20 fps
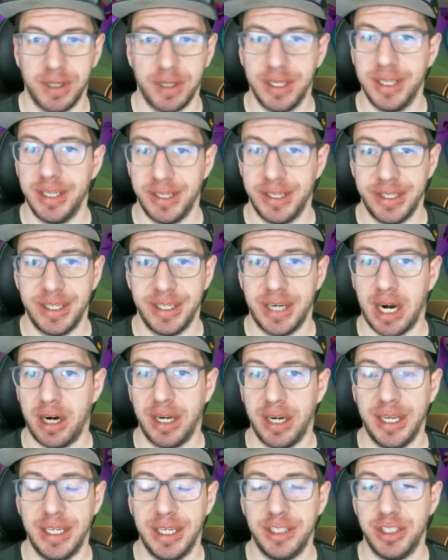
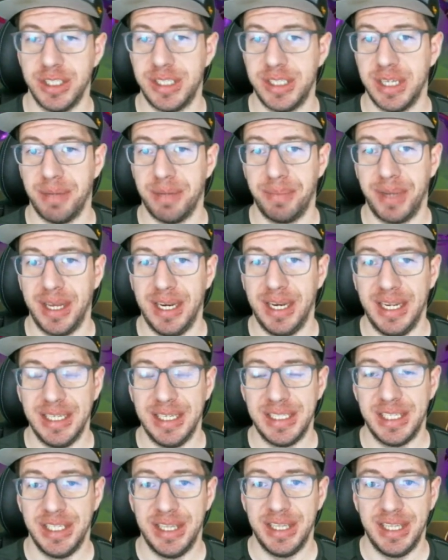Linari and just dumping it
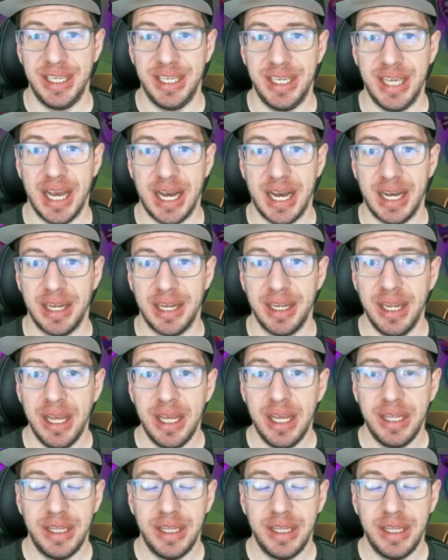into the